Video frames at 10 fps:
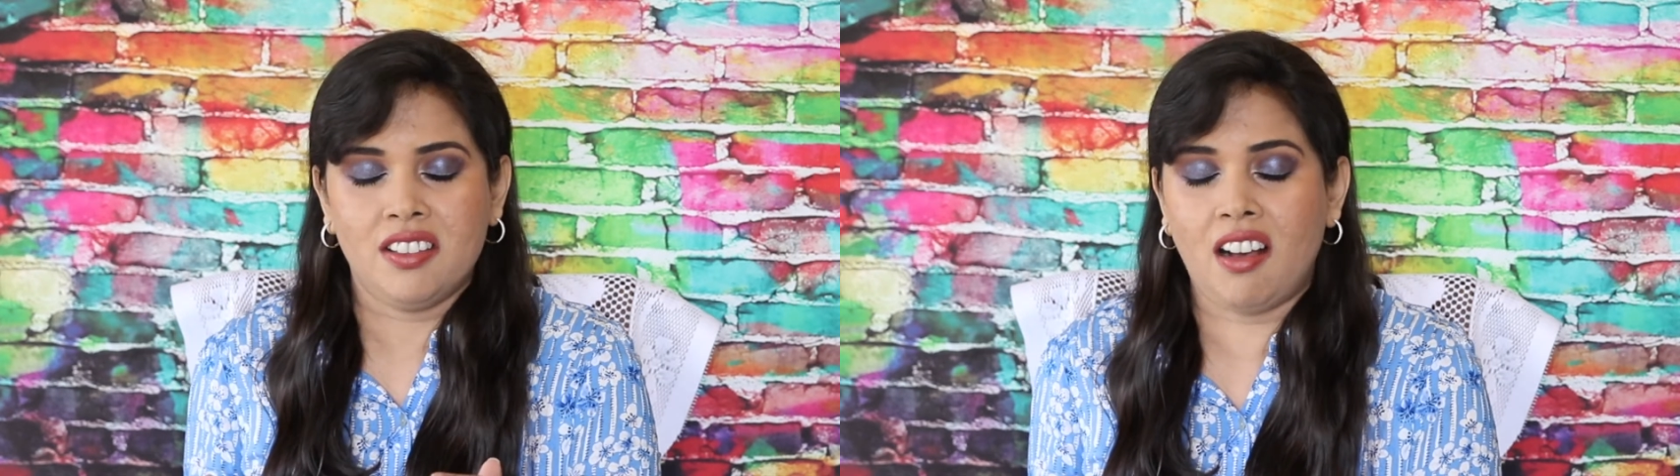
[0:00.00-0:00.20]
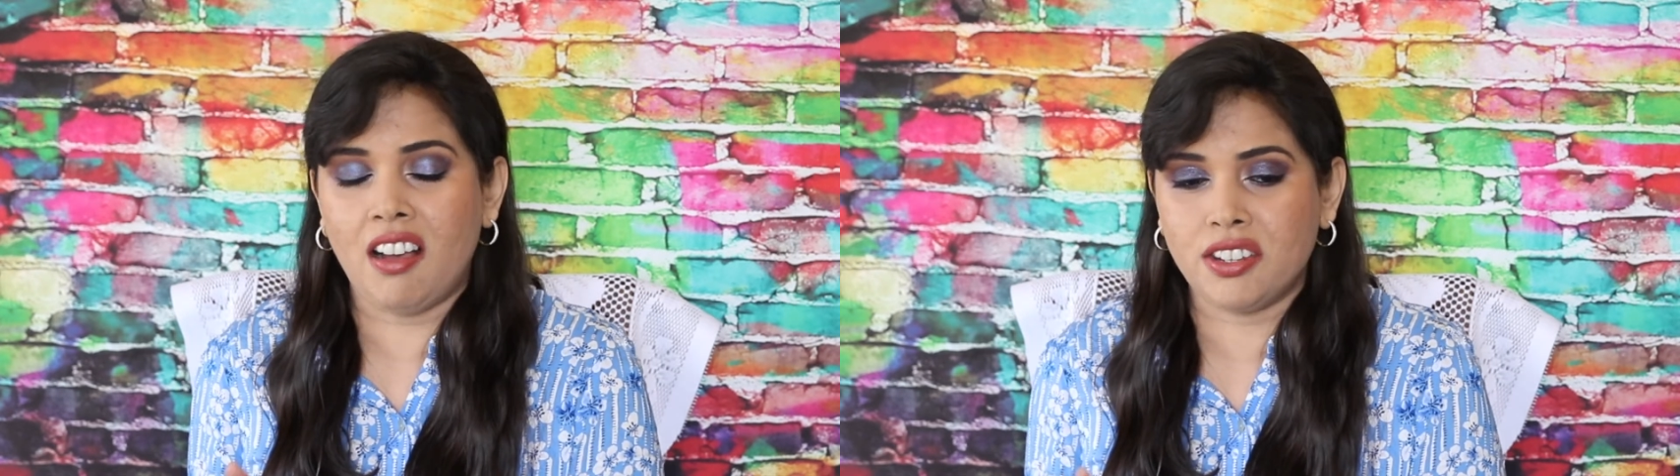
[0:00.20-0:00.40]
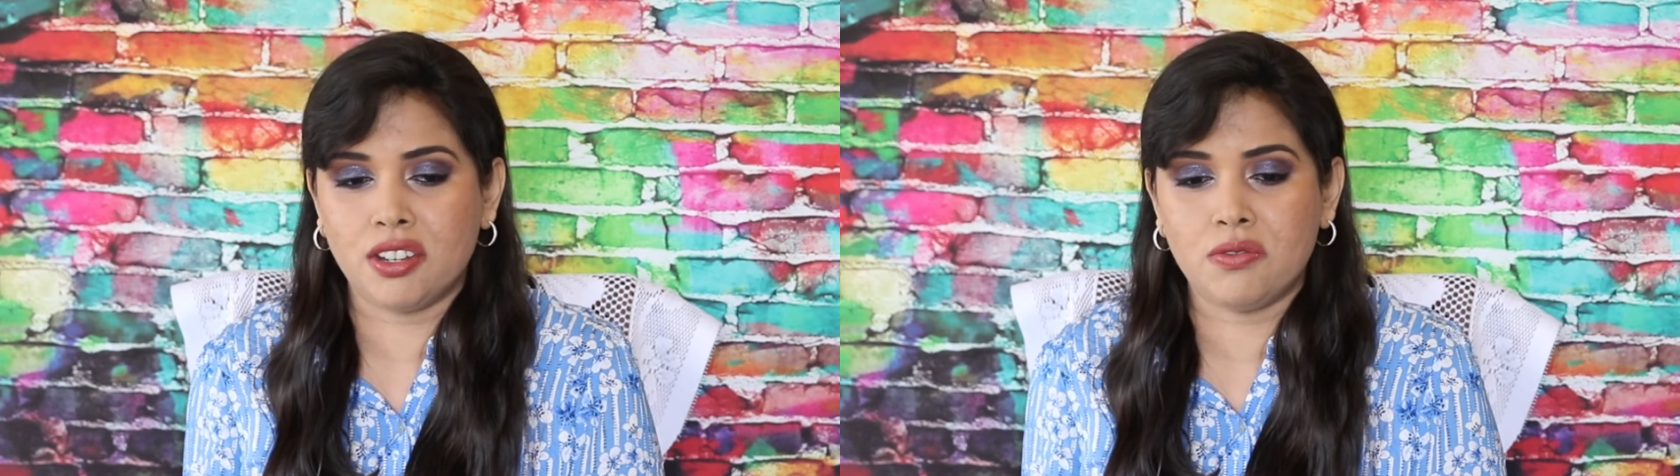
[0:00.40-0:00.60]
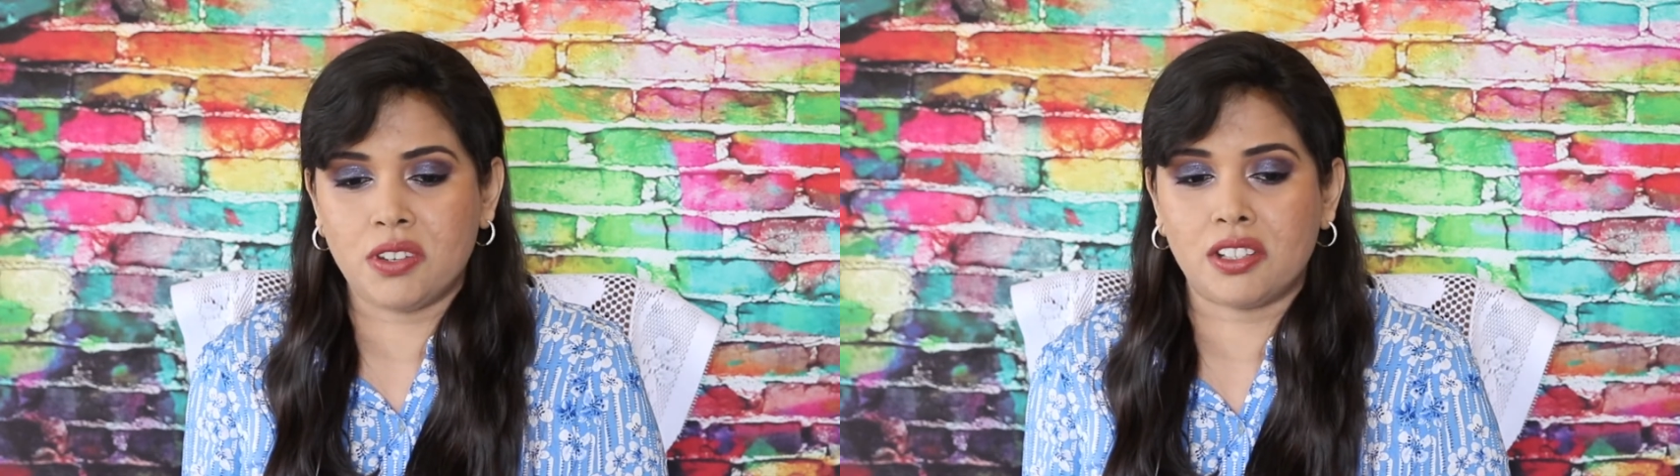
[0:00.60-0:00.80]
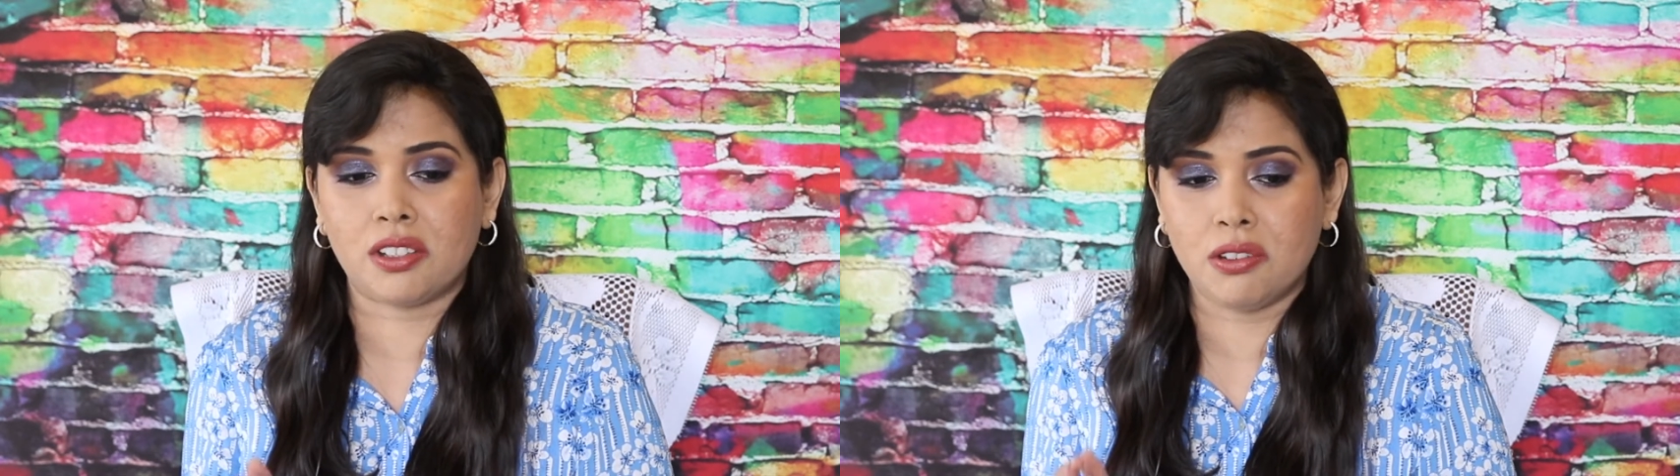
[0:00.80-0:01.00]
I don't
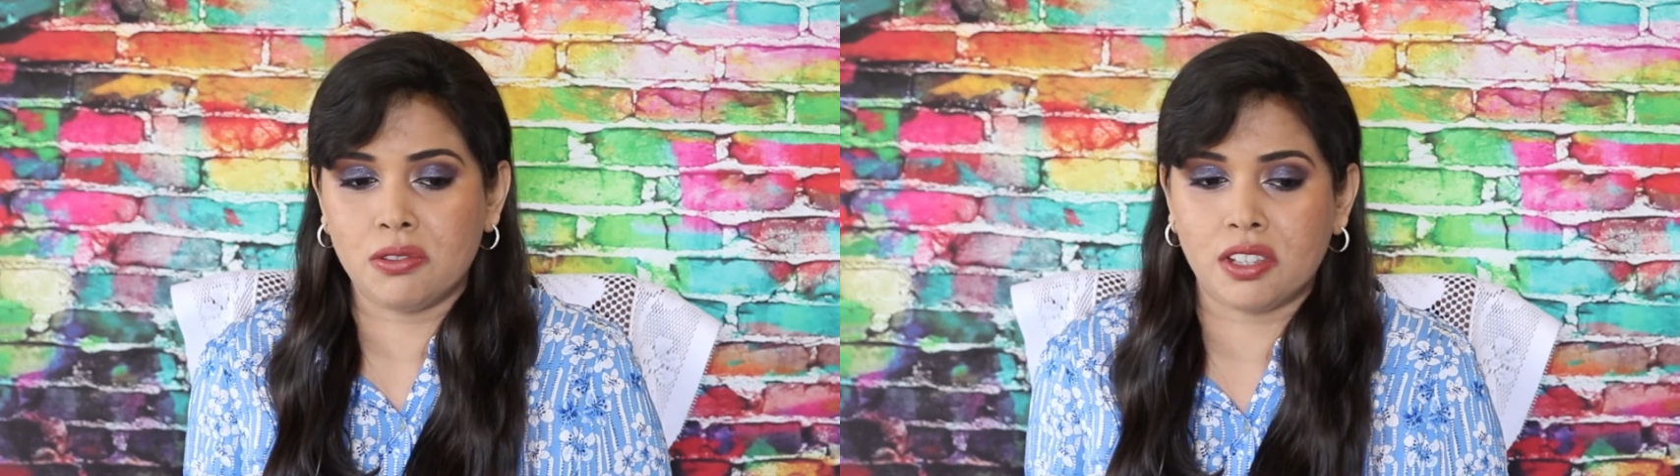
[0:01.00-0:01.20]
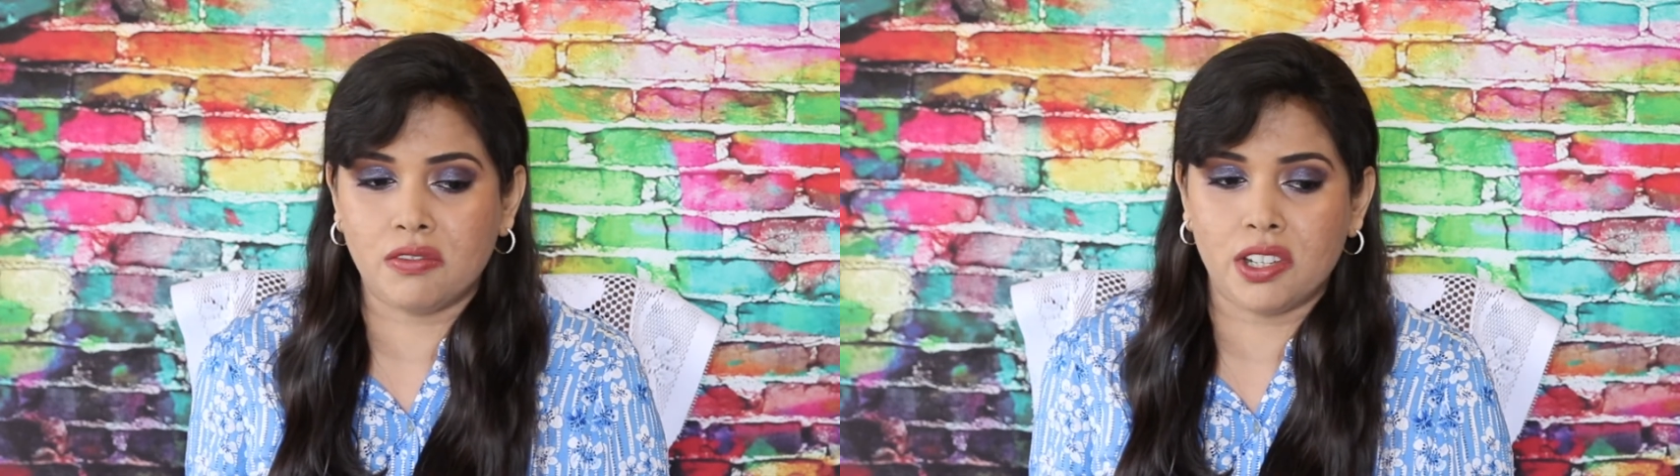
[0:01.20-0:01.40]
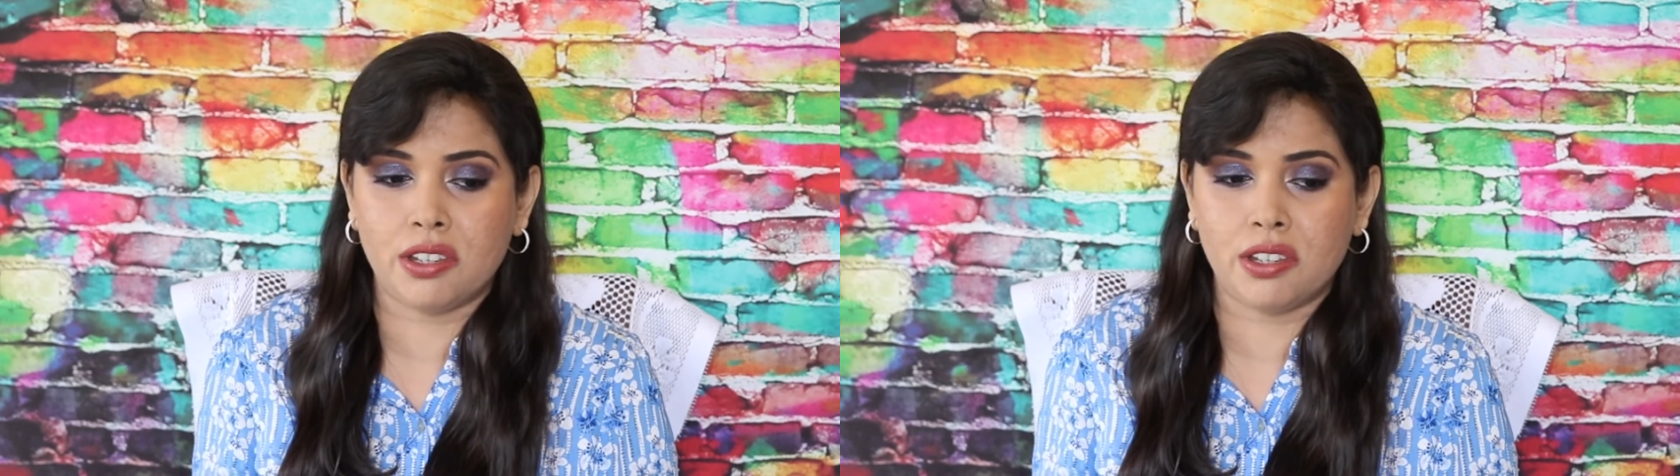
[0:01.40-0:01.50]
exclusively